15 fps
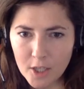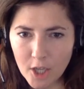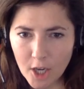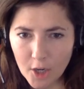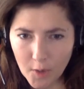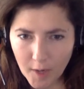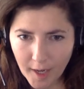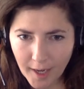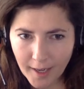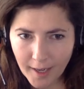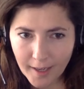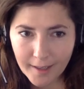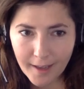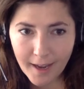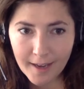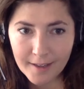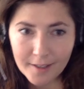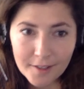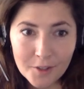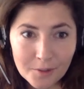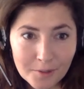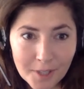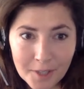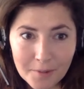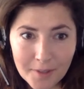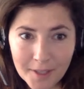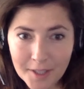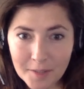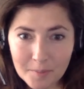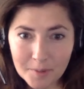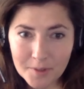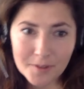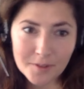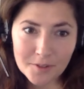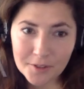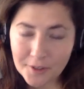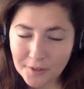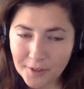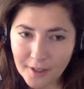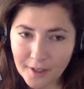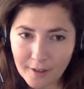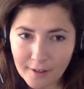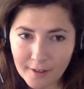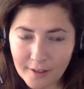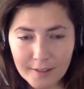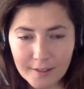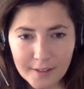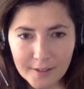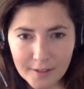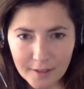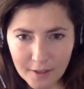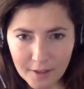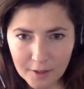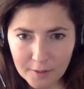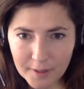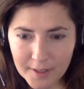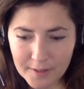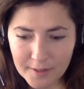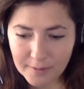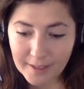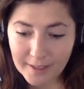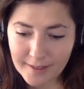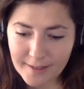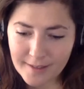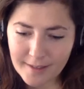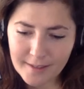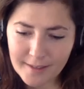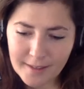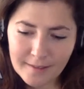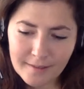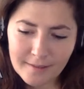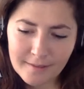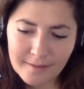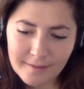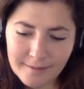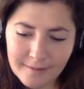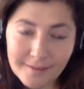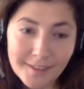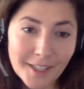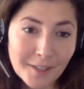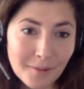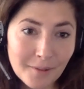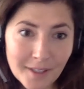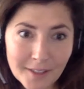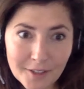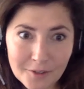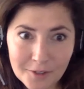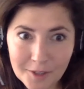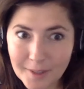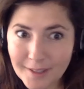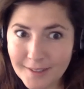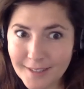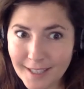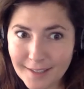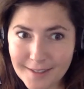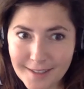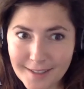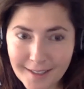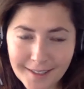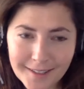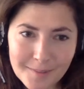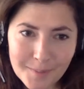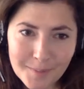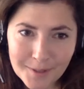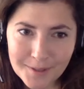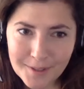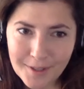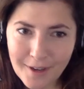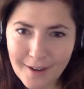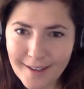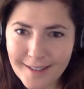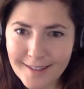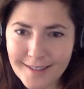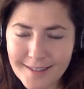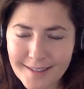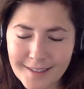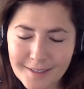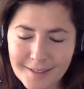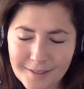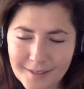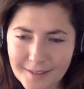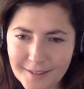Okay. And like with any procedure, there are always risks, and like with any treatment, downsides, pros and cons, and you